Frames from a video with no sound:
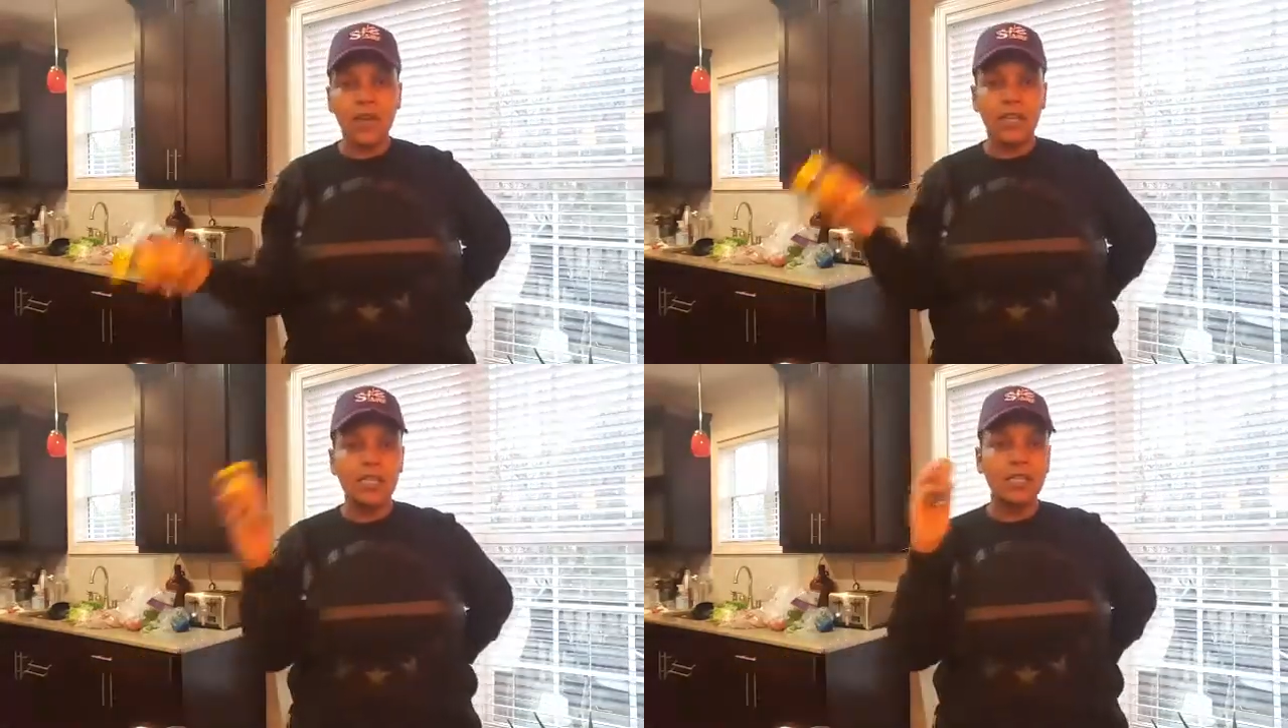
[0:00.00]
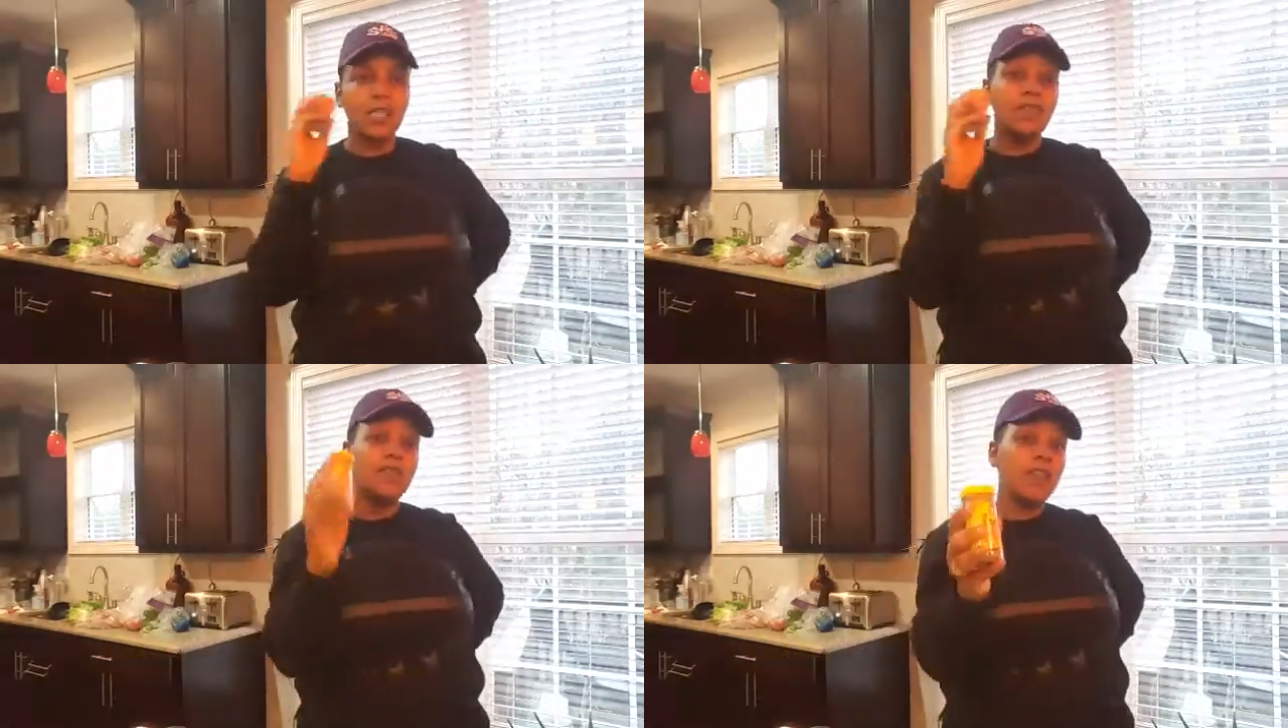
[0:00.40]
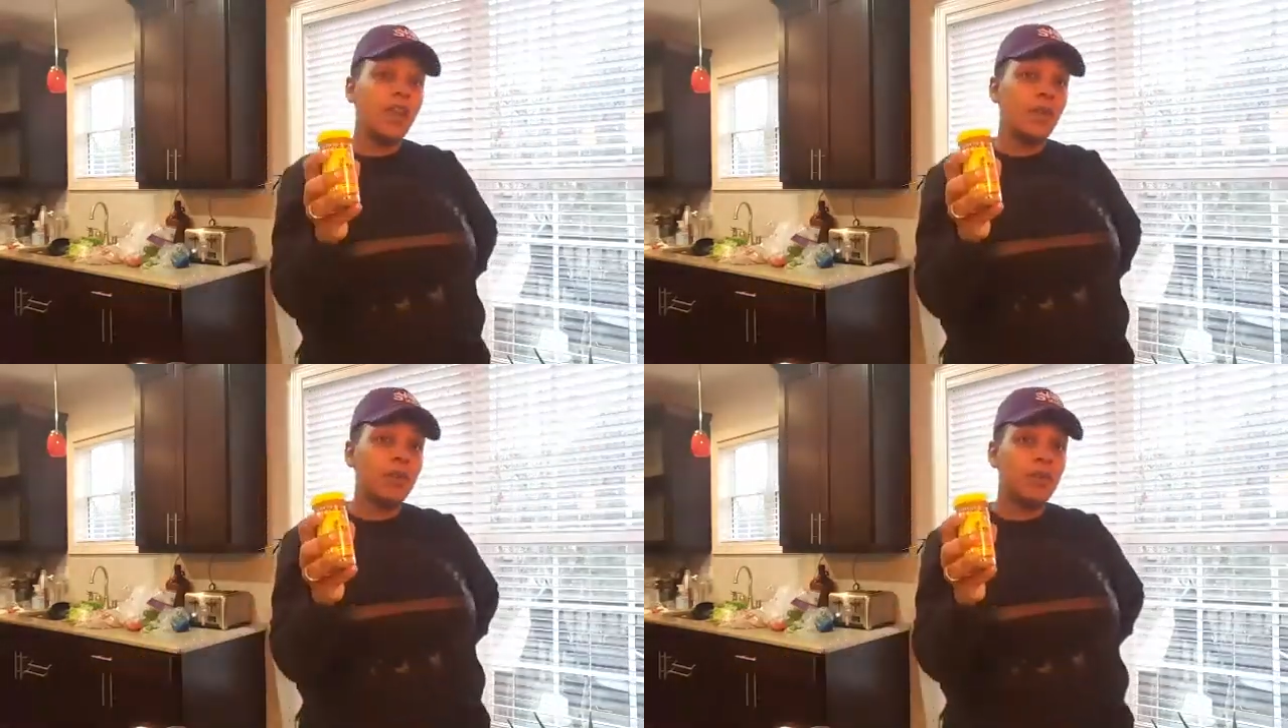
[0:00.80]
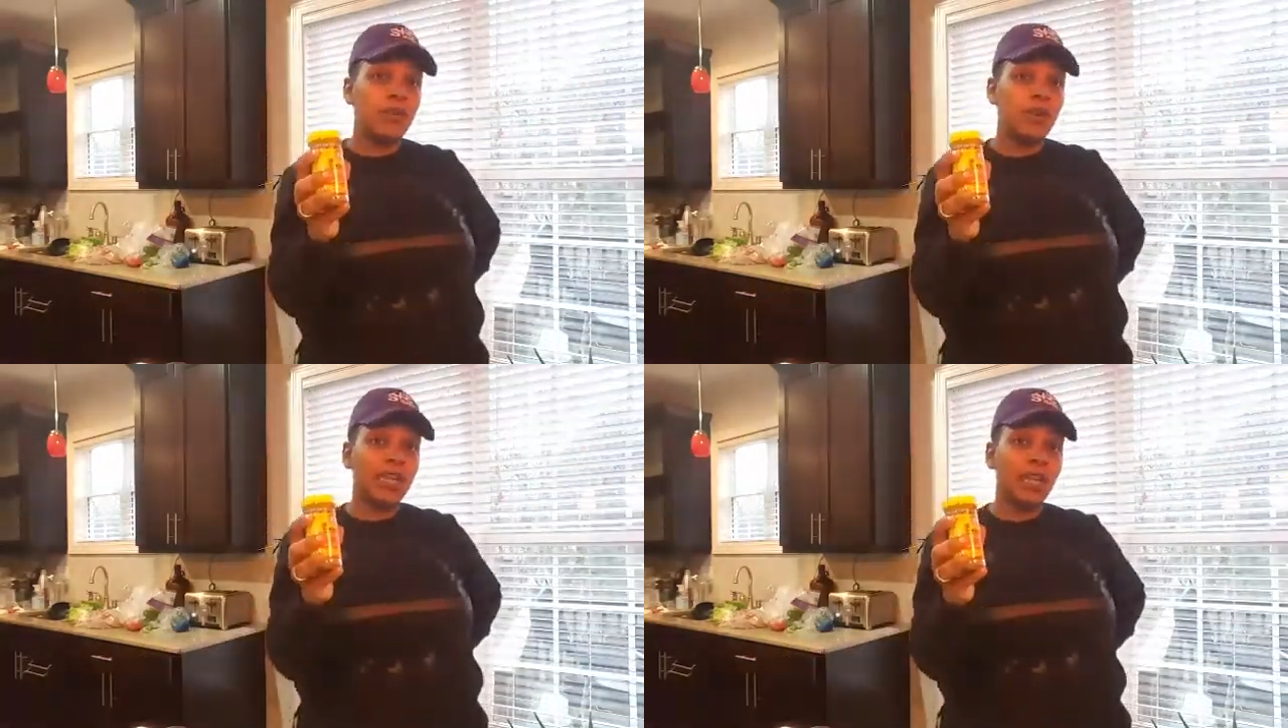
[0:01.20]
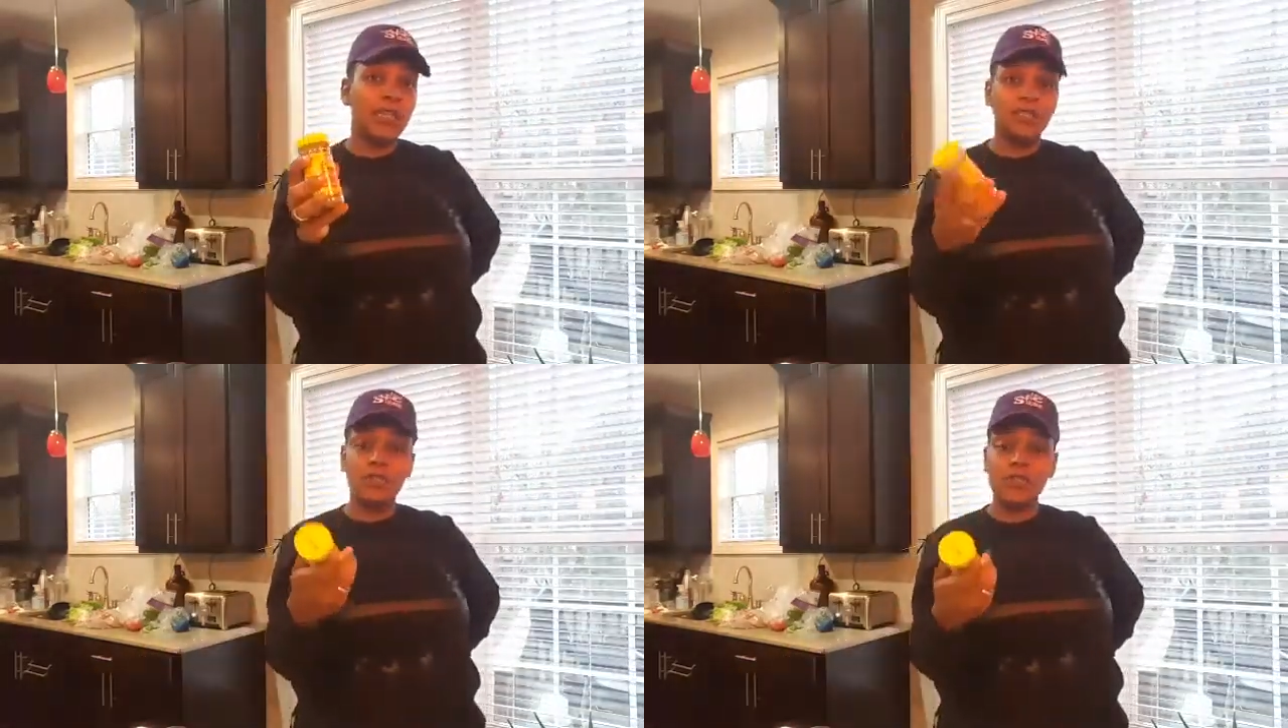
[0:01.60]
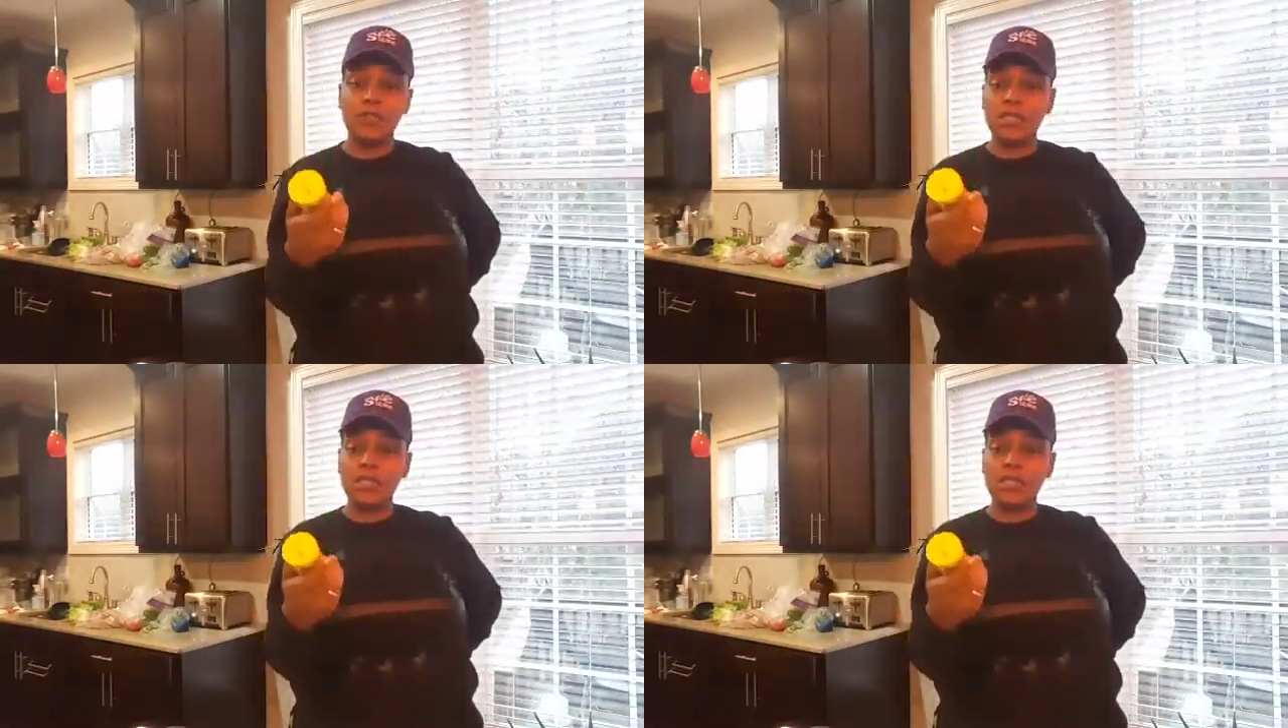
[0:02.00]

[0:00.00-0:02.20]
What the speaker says: on it, then I will go ahead and use